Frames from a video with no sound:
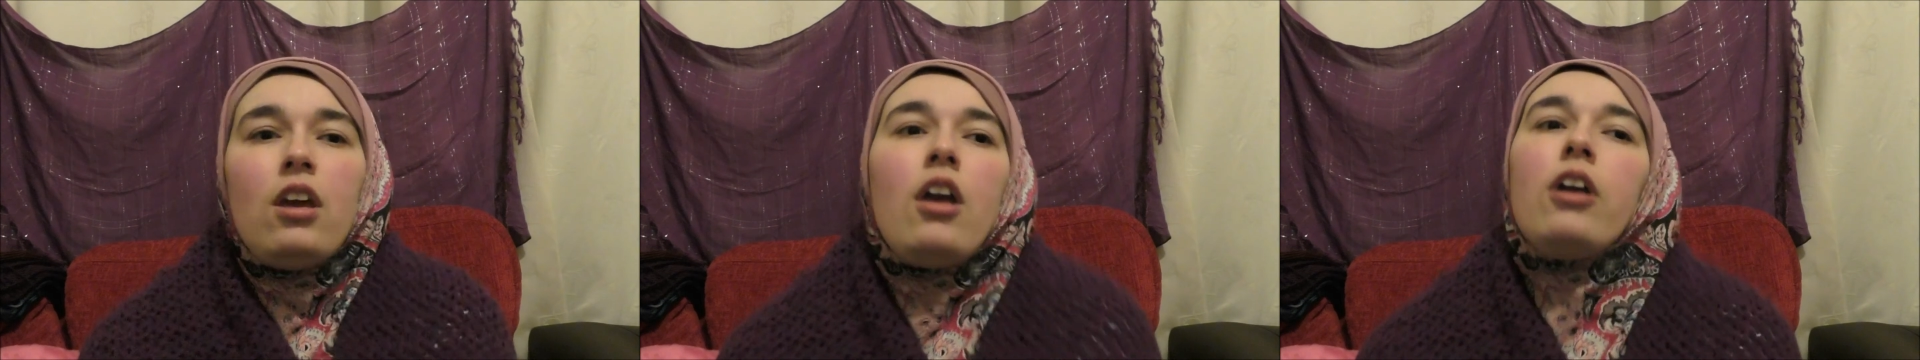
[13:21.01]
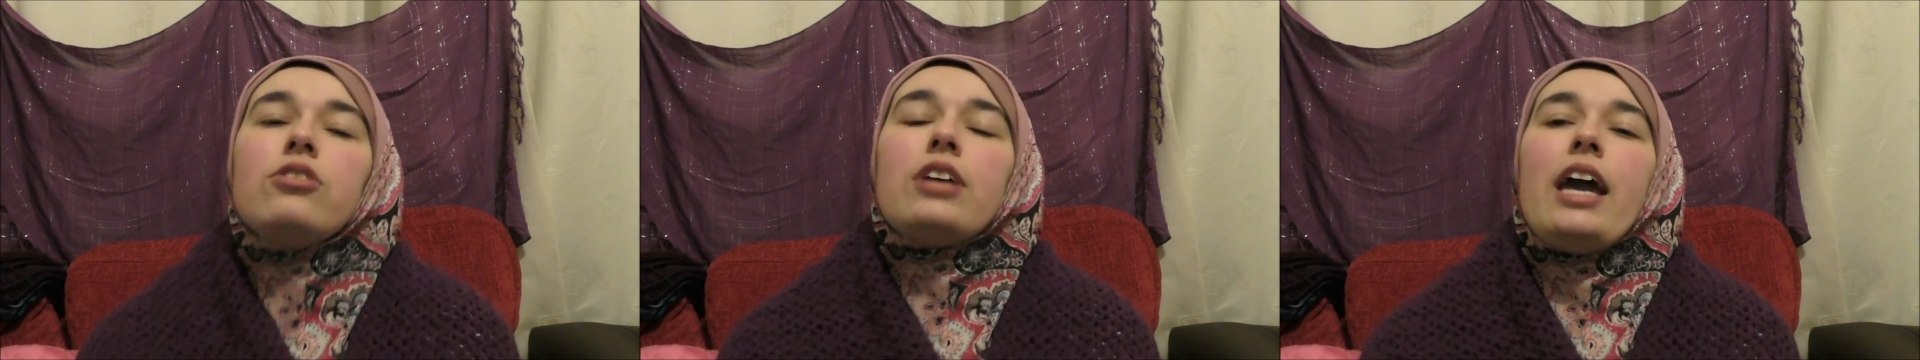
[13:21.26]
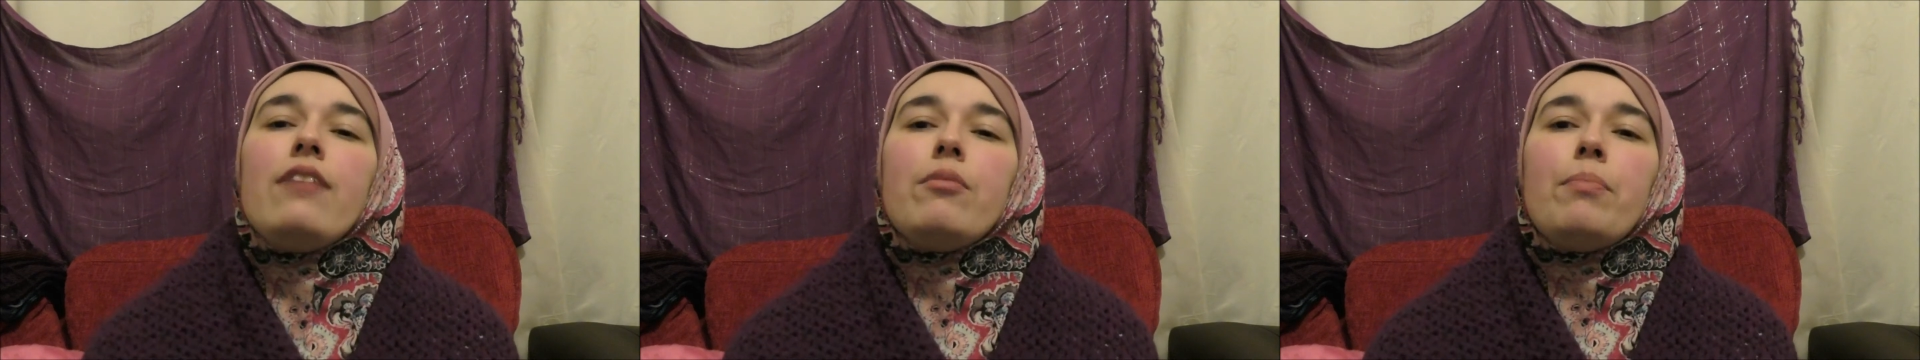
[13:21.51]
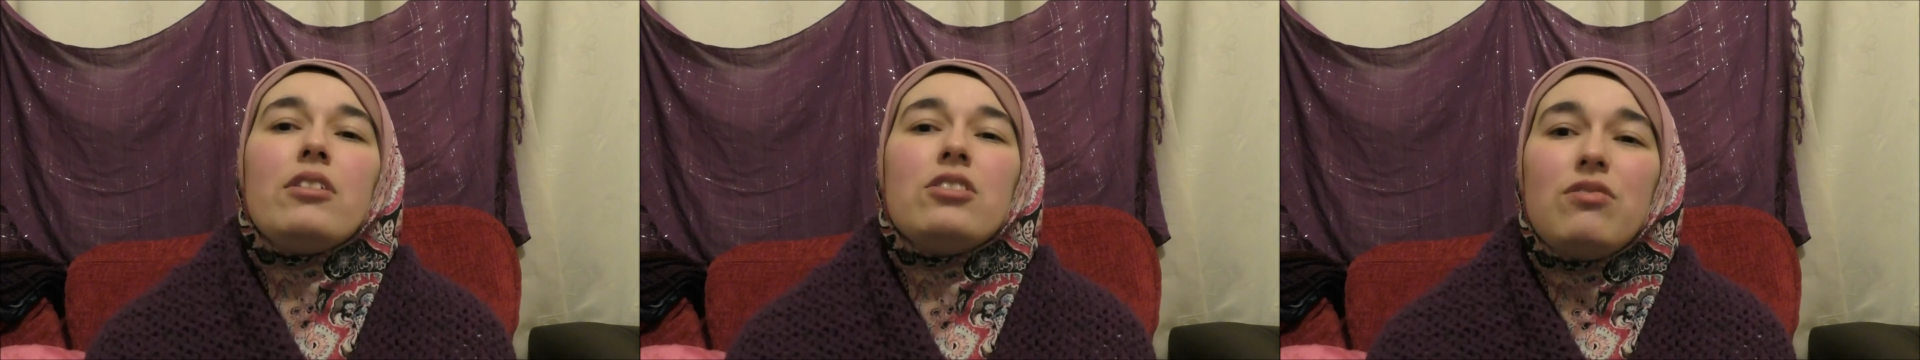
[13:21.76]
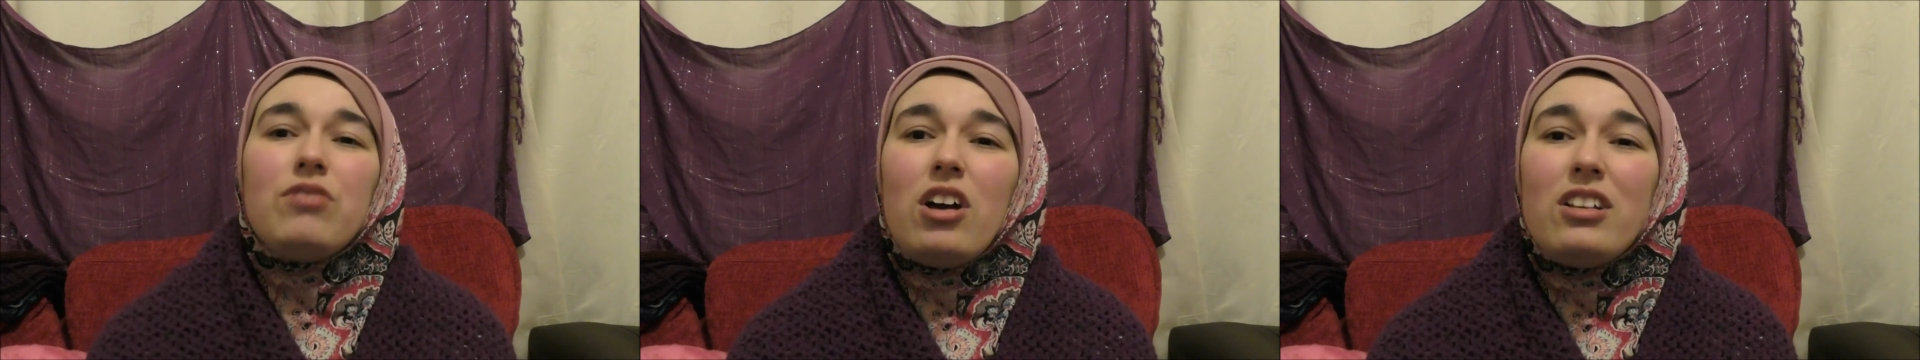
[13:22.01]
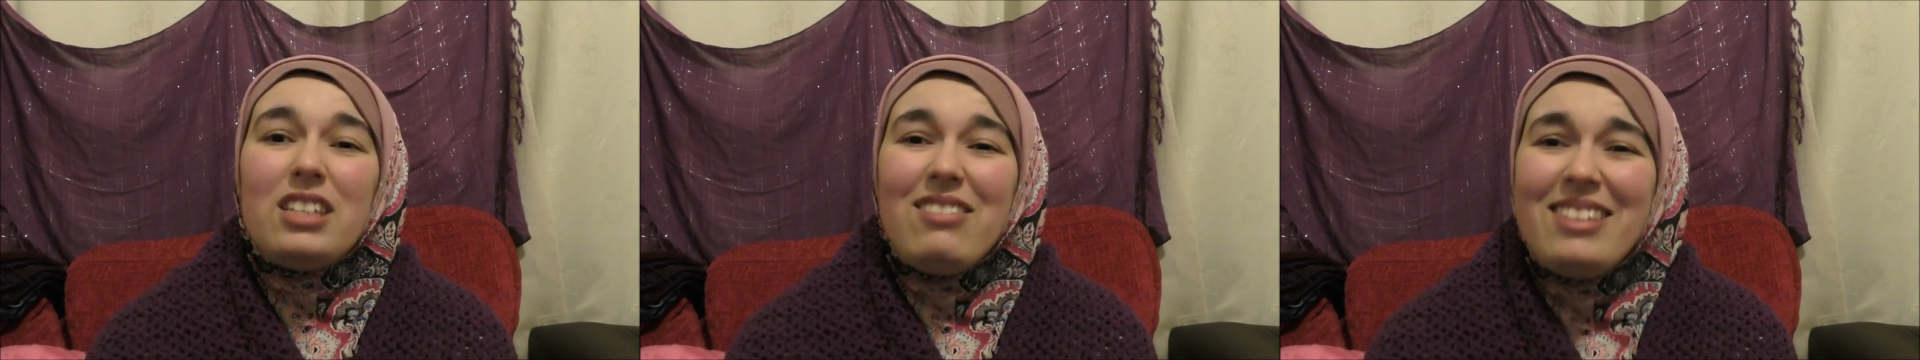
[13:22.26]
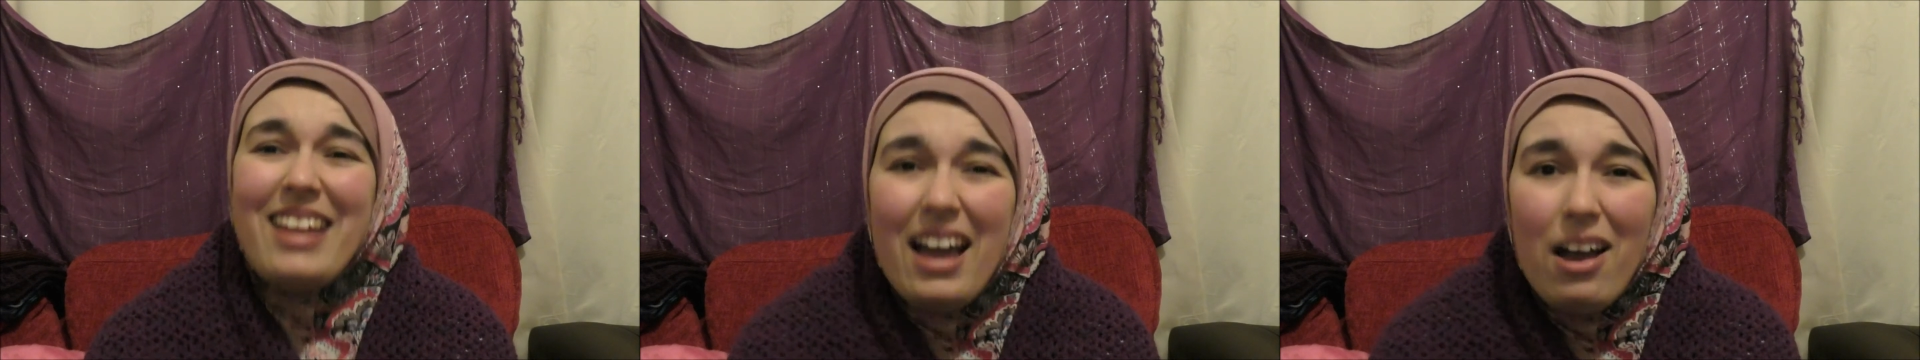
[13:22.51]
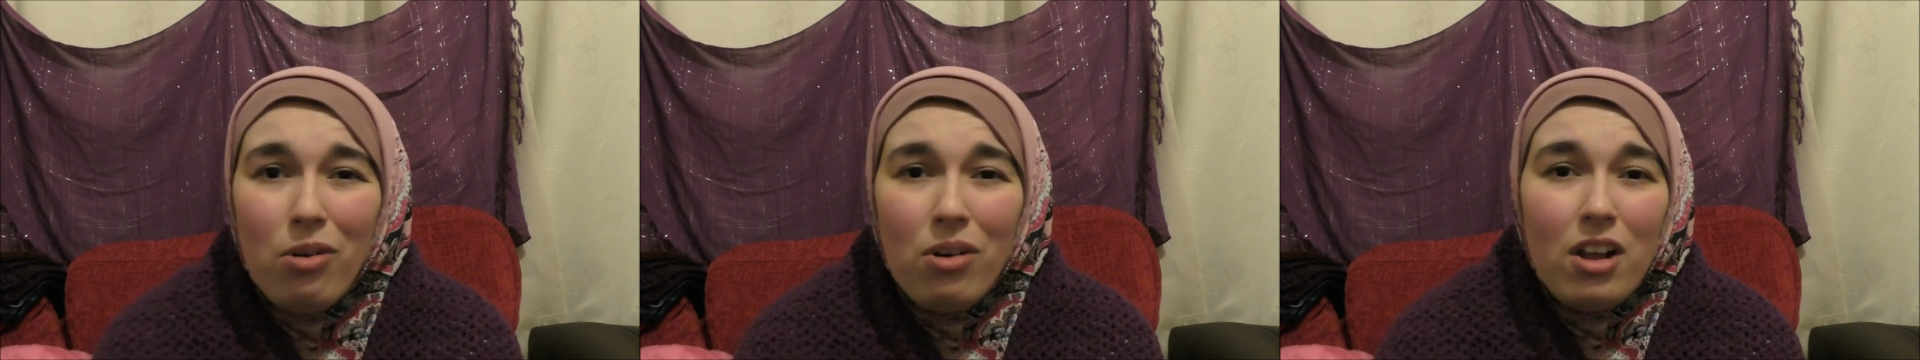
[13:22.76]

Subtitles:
because I have a bunch of yarns even now.